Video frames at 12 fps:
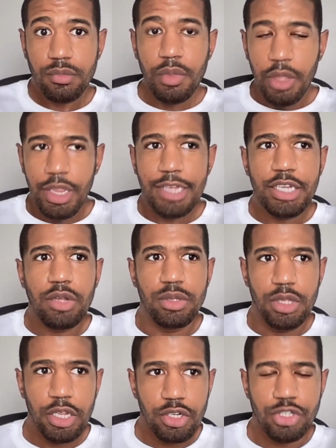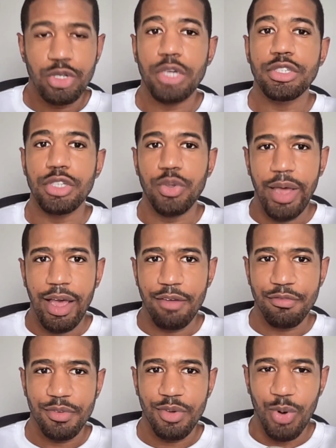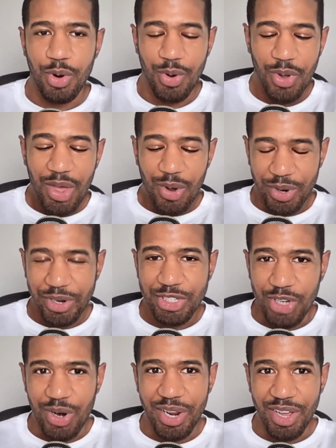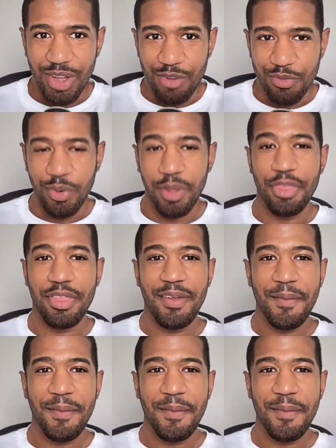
And that's how little trust you have, or you're starting off with.